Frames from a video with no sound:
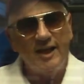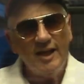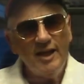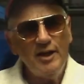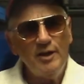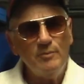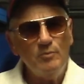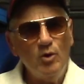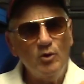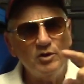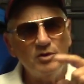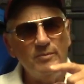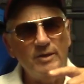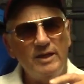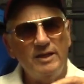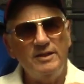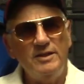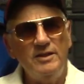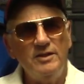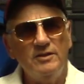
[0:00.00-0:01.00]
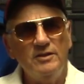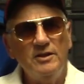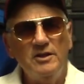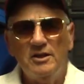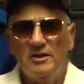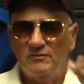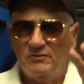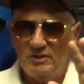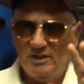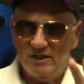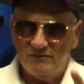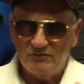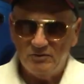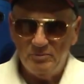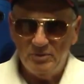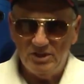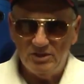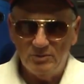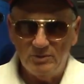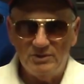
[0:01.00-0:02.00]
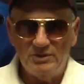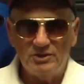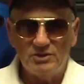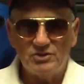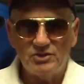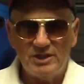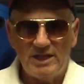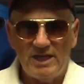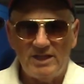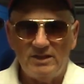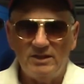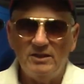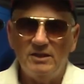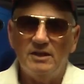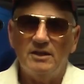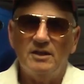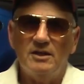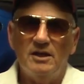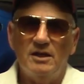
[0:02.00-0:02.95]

Hey, Motorman here. If you're not familiar with this channel,